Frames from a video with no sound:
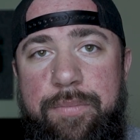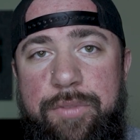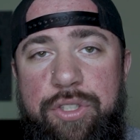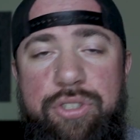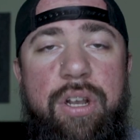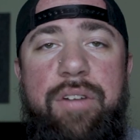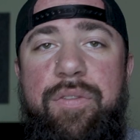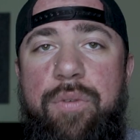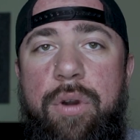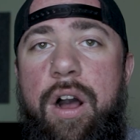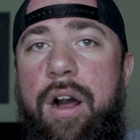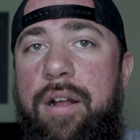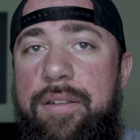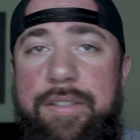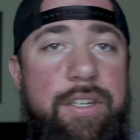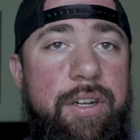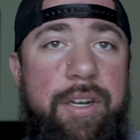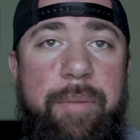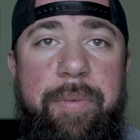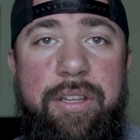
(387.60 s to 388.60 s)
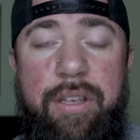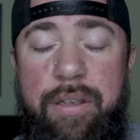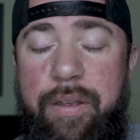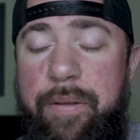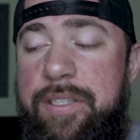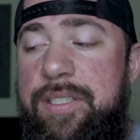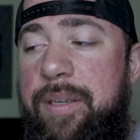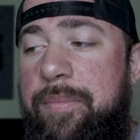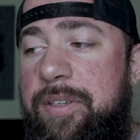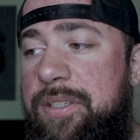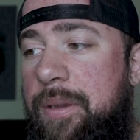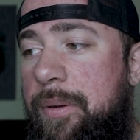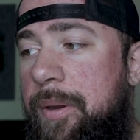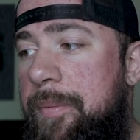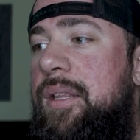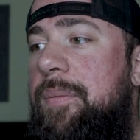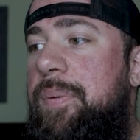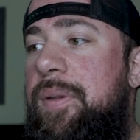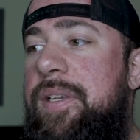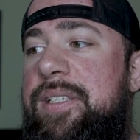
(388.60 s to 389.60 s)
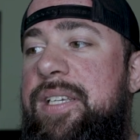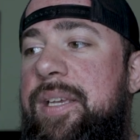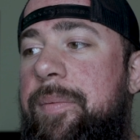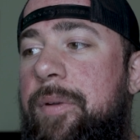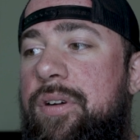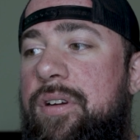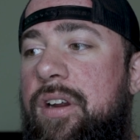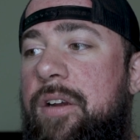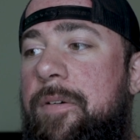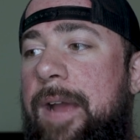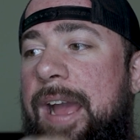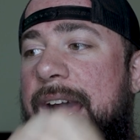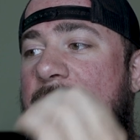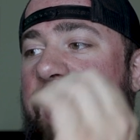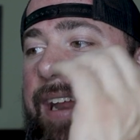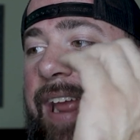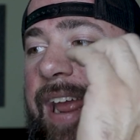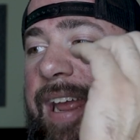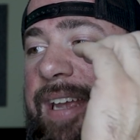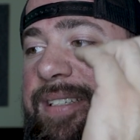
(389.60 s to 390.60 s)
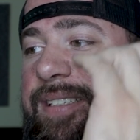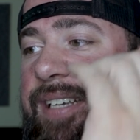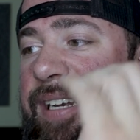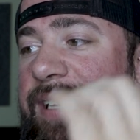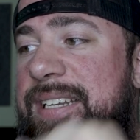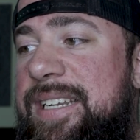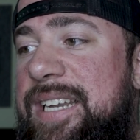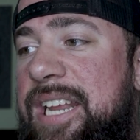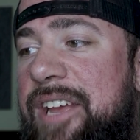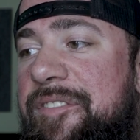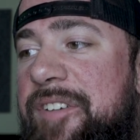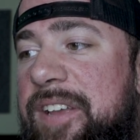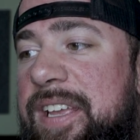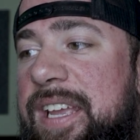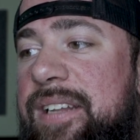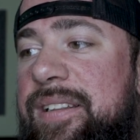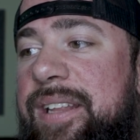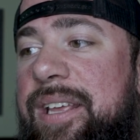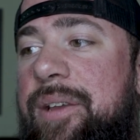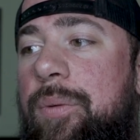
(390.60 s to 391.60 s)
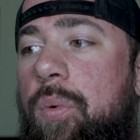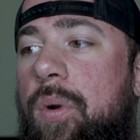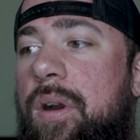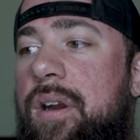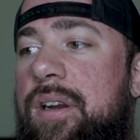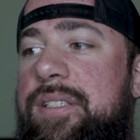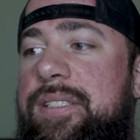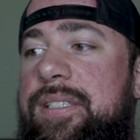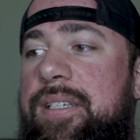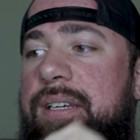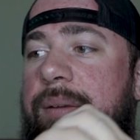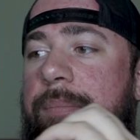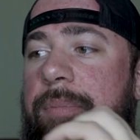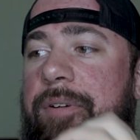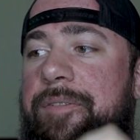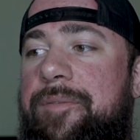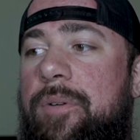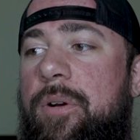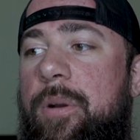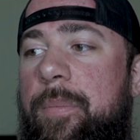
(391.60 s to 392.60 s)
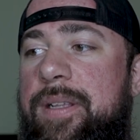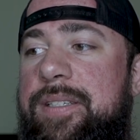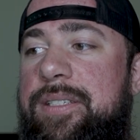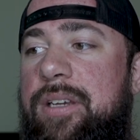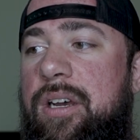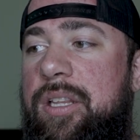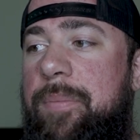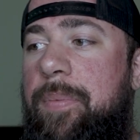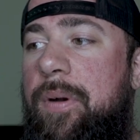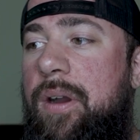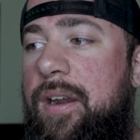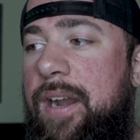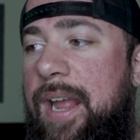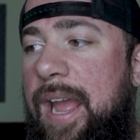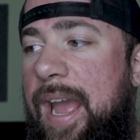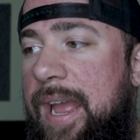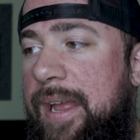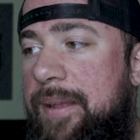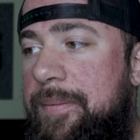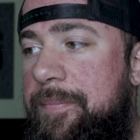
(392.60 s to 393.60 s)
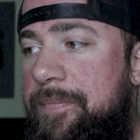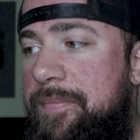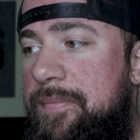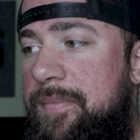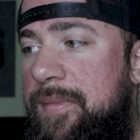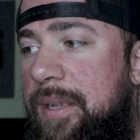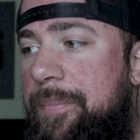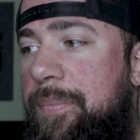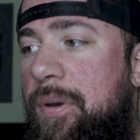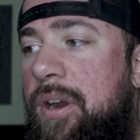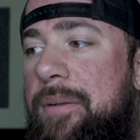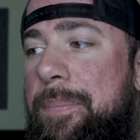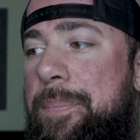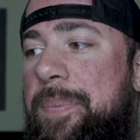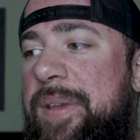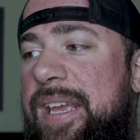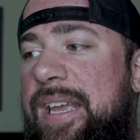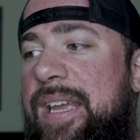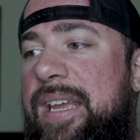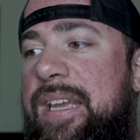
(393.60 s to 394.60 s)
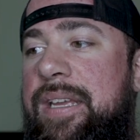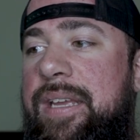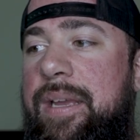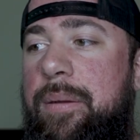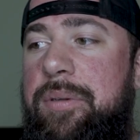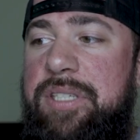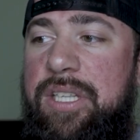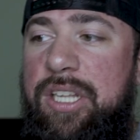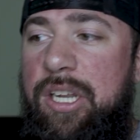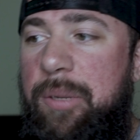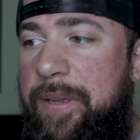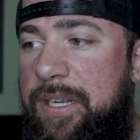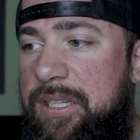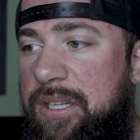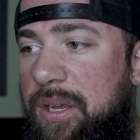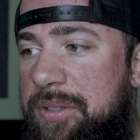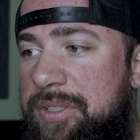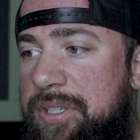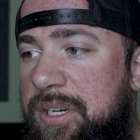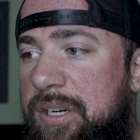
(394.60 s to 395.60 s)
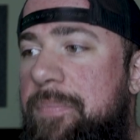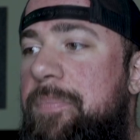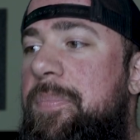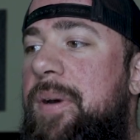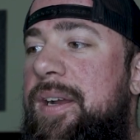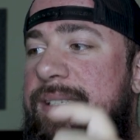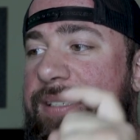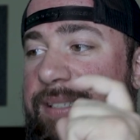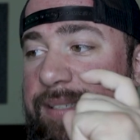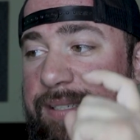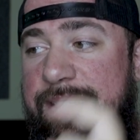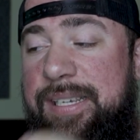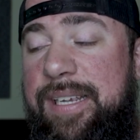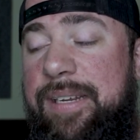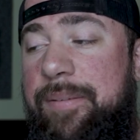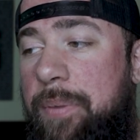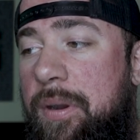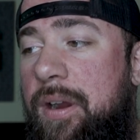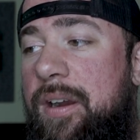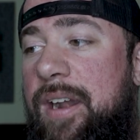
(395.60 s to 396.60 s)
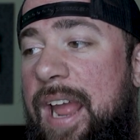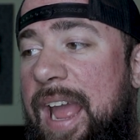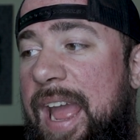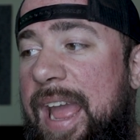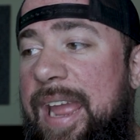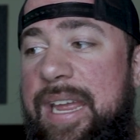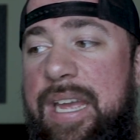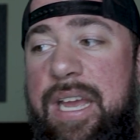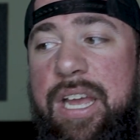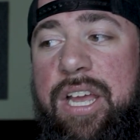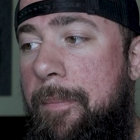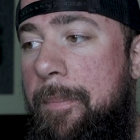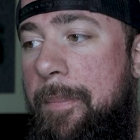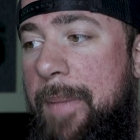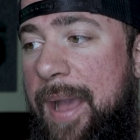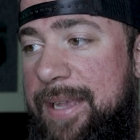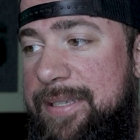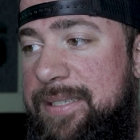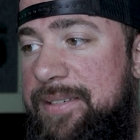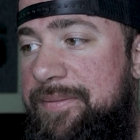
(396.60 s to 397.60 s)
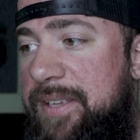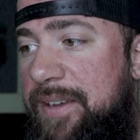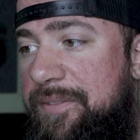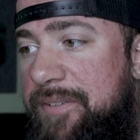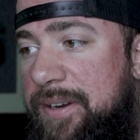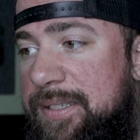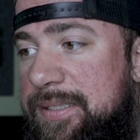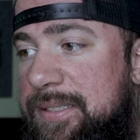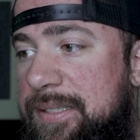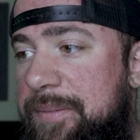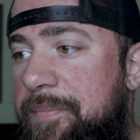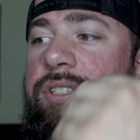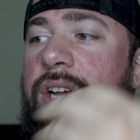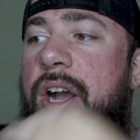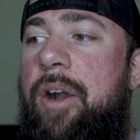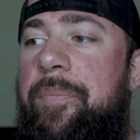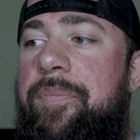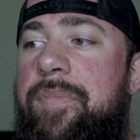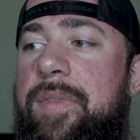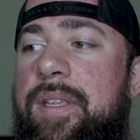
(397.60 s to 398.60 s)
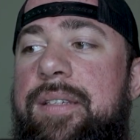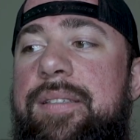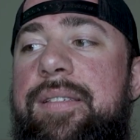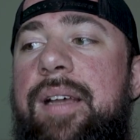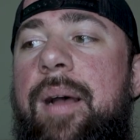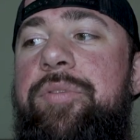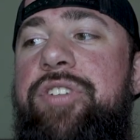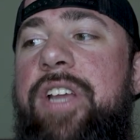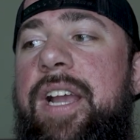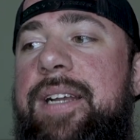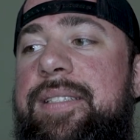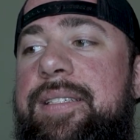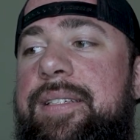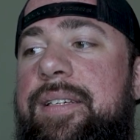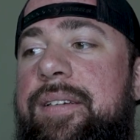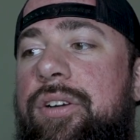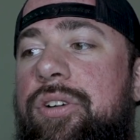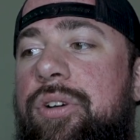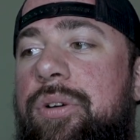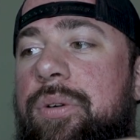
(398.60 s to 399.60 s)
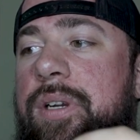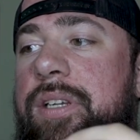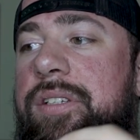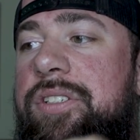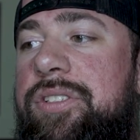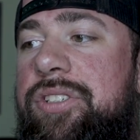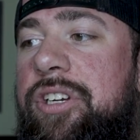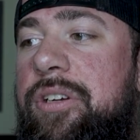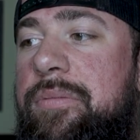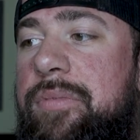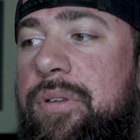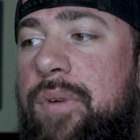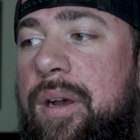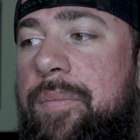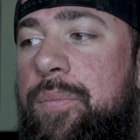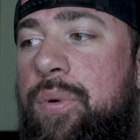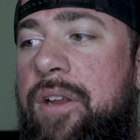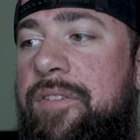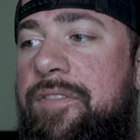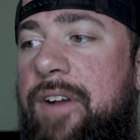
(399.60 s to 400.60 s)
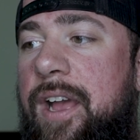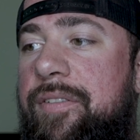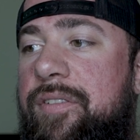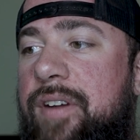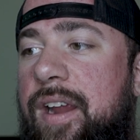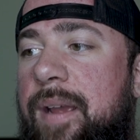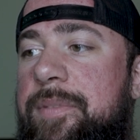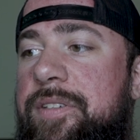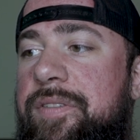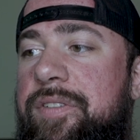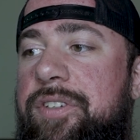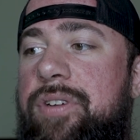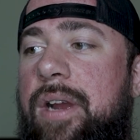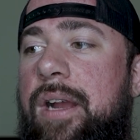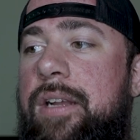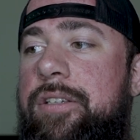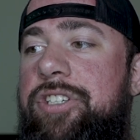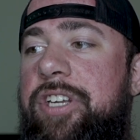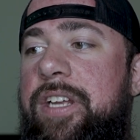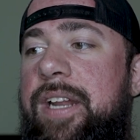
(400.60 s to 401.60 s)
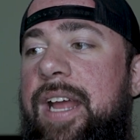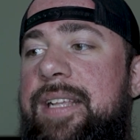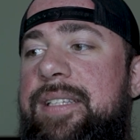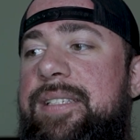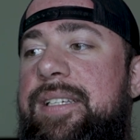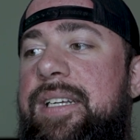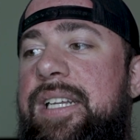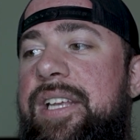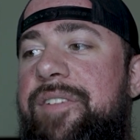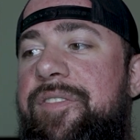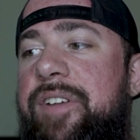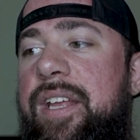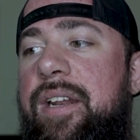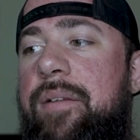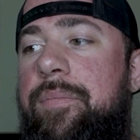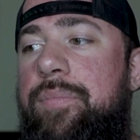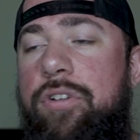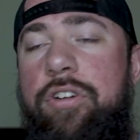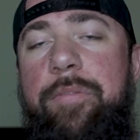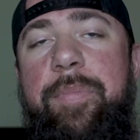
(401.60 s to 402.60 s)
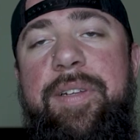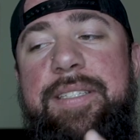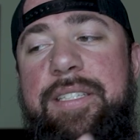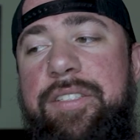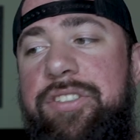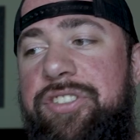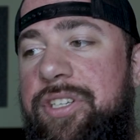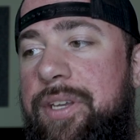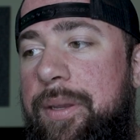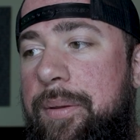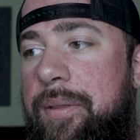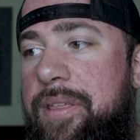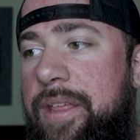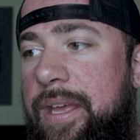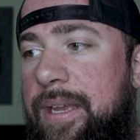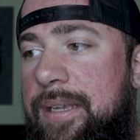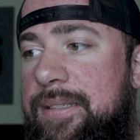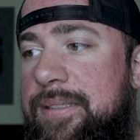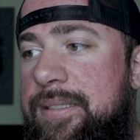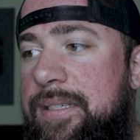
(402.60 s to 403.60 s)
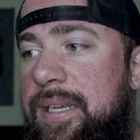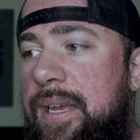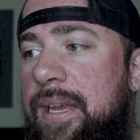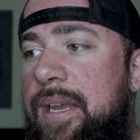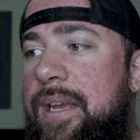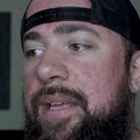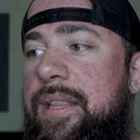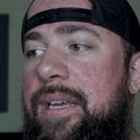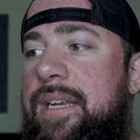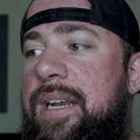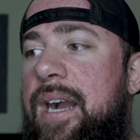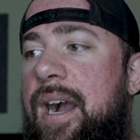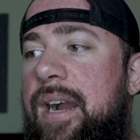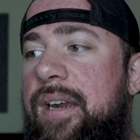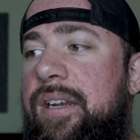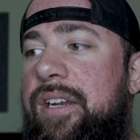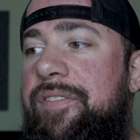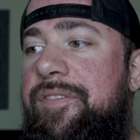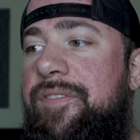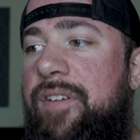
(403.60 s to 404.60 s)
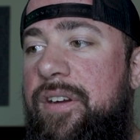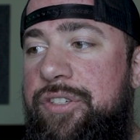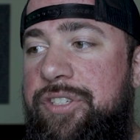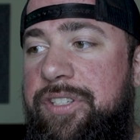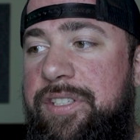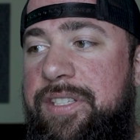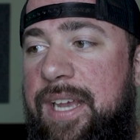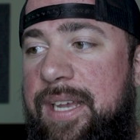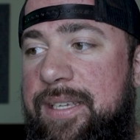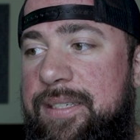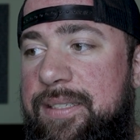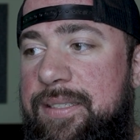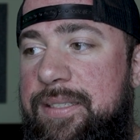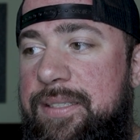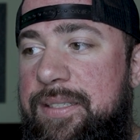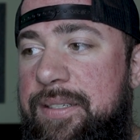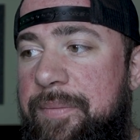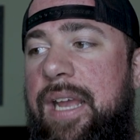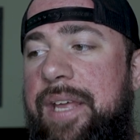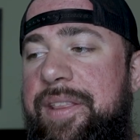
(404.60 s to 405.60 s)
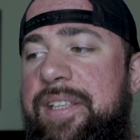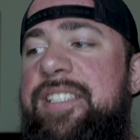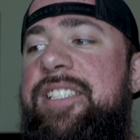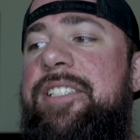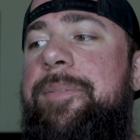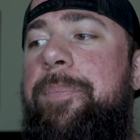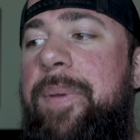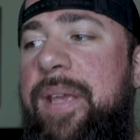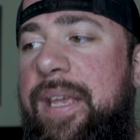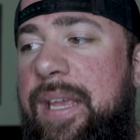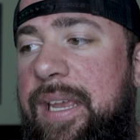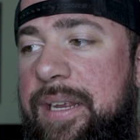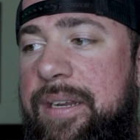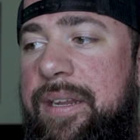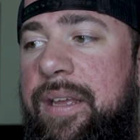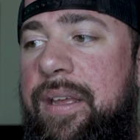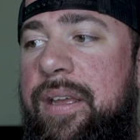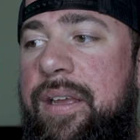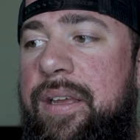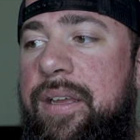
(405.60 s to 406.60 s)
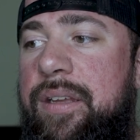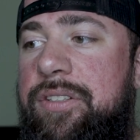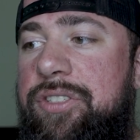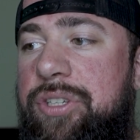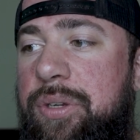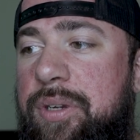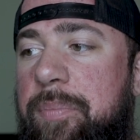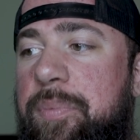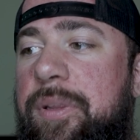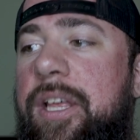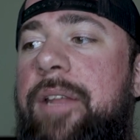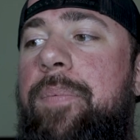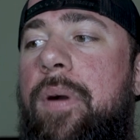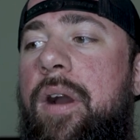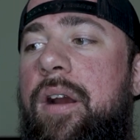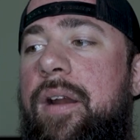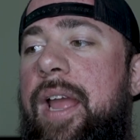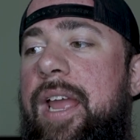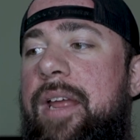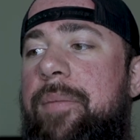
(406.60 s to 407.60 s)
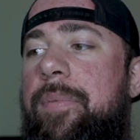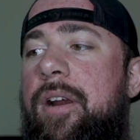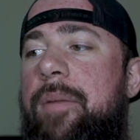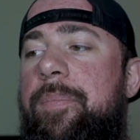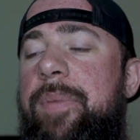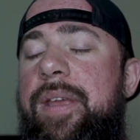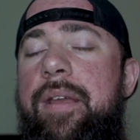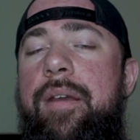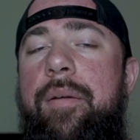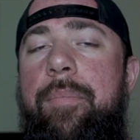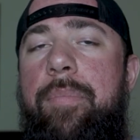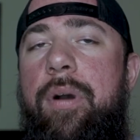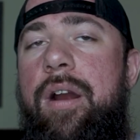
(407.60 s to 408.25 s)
Just overall, it's going to be slower. The placebo group had a significantly worse performance on the part A. Now, part B, it was a little bit closer, but part A, massive difference. So, subjects who consumed 1.5 grams of nitrosigine had significant improvements in two things: the cognitive function tests and the speed to complete part A and part B.